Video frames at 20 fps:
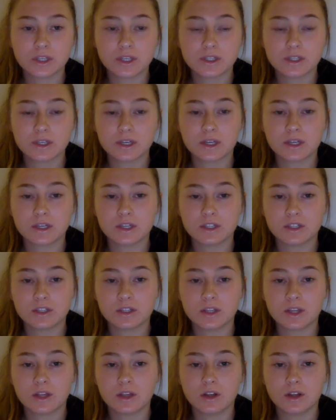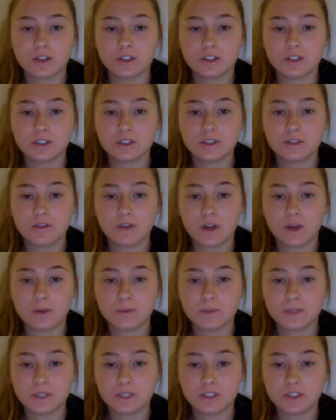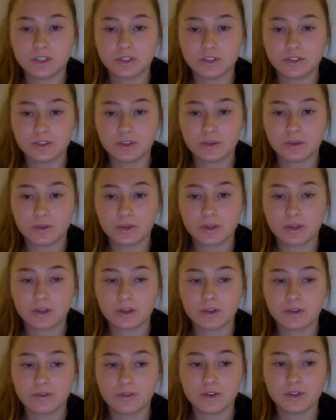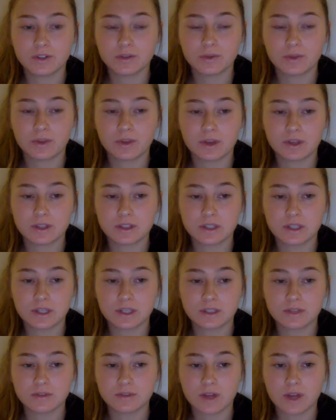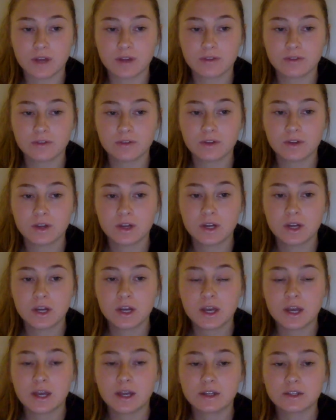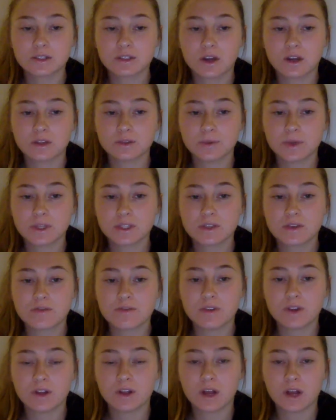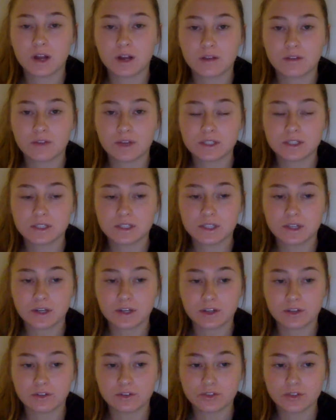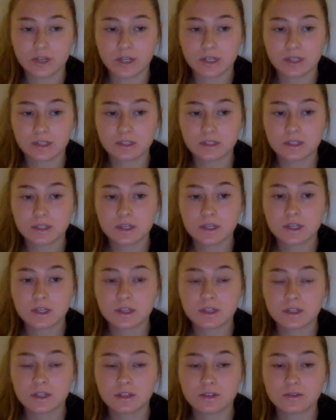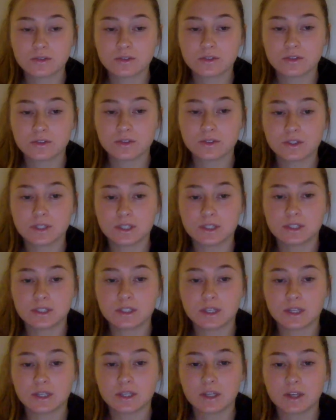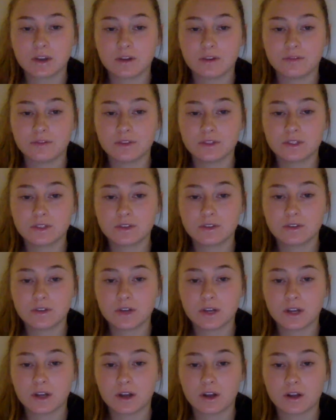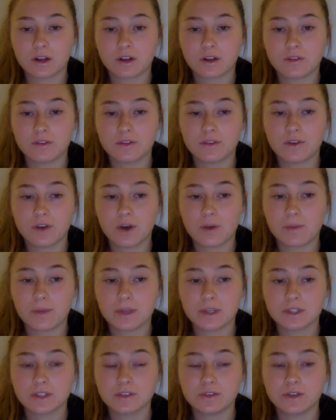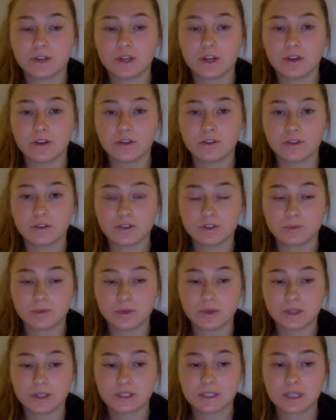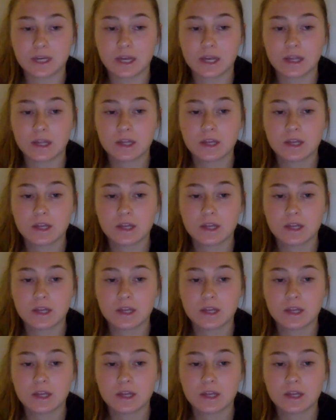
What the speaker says: is a condition that largely develops in children within their first 1,000 days of life. It is caused by severe lack of necessary nutrients. This results in stunting of physical and cognitive development to an irreversible extent.